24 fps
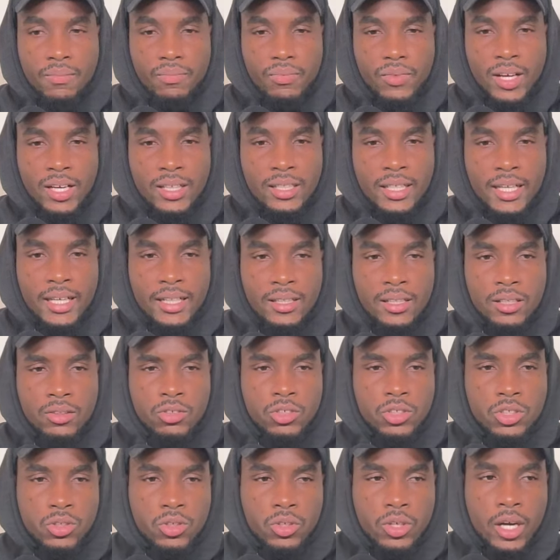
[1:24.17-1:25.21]
as I think
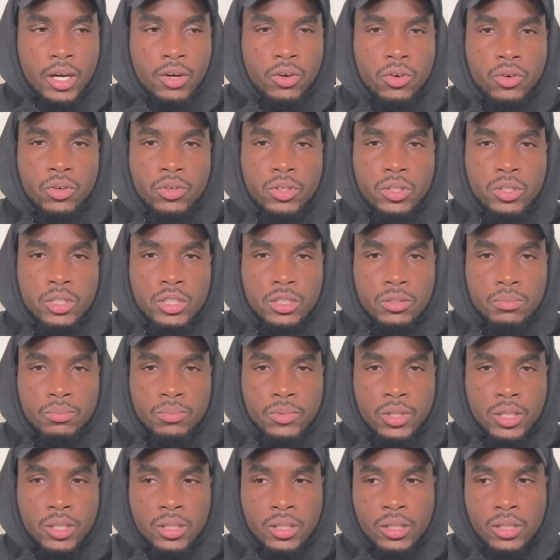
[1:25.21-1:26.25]
just look around
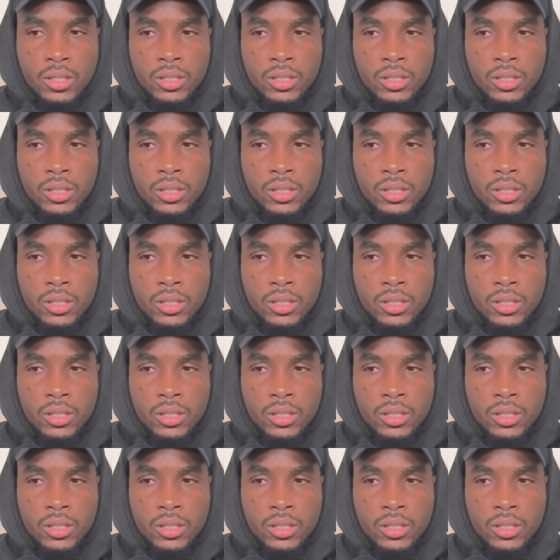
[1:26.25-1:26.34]
the, the,